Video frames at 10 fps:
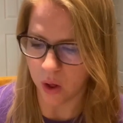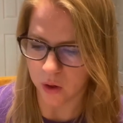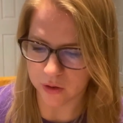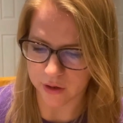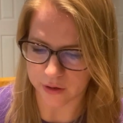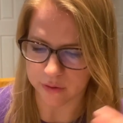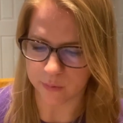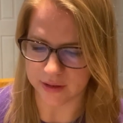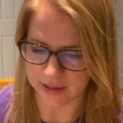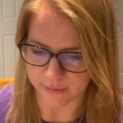Whole earth,
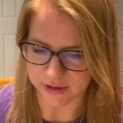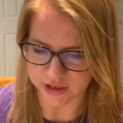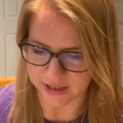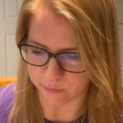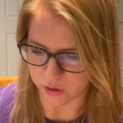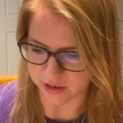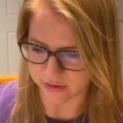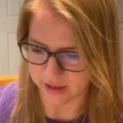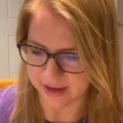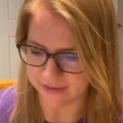one language, same words,
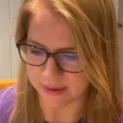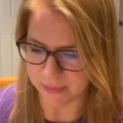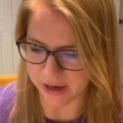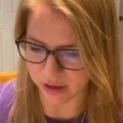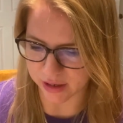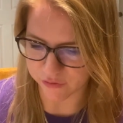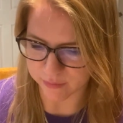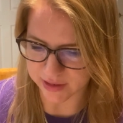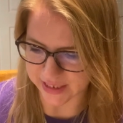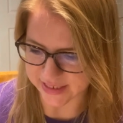okay? They migrated from
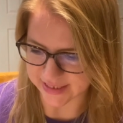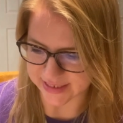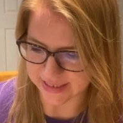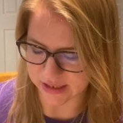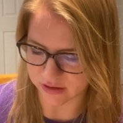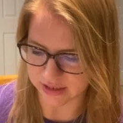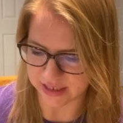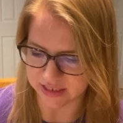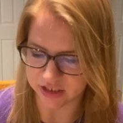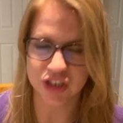the east and settled
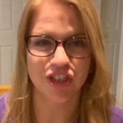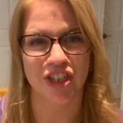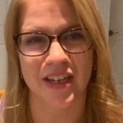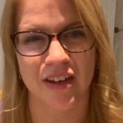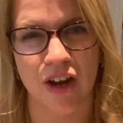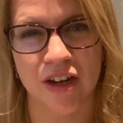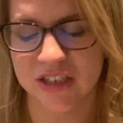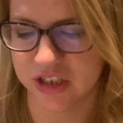in Shinar.